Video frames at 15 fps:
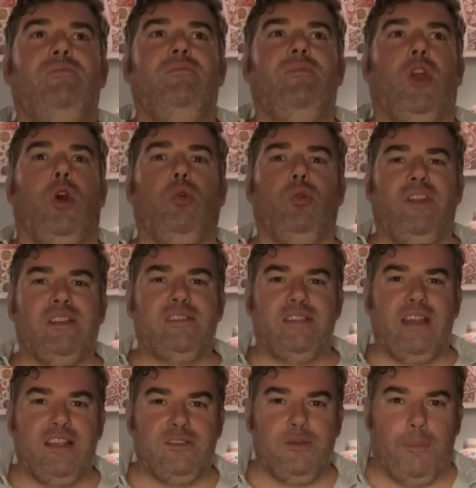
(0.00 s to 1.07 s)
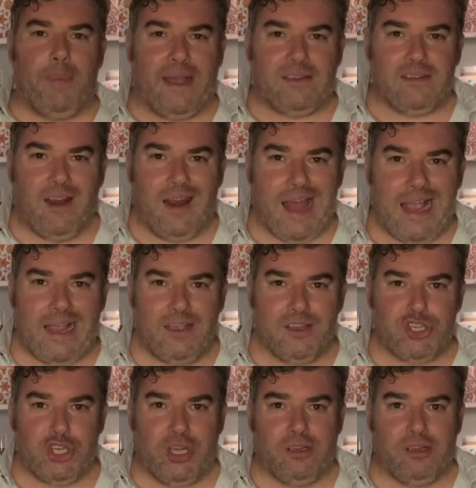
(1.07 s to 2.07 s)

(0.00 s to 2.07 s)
Oh, this takes me back to Lancashire.